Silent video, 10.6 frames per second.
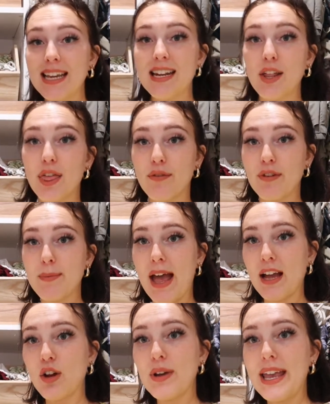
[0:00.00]
in a
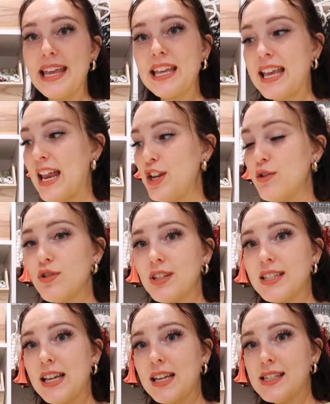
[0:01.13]
3-pack. Okay, can you
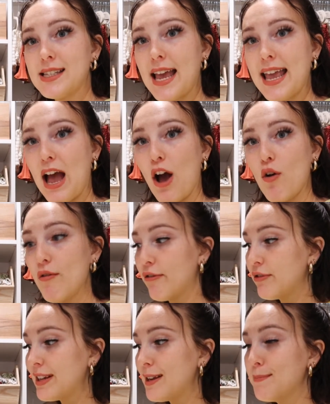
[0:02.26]
just say how
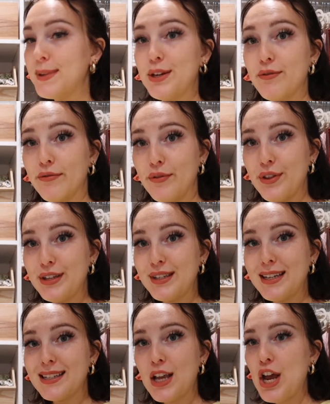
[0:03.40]
freaking beautiful this
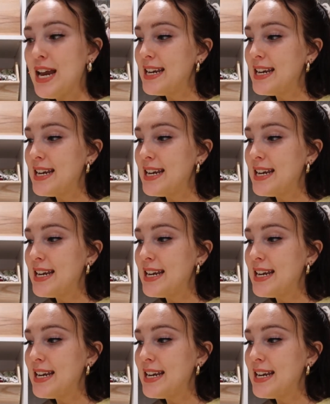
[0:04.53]
is?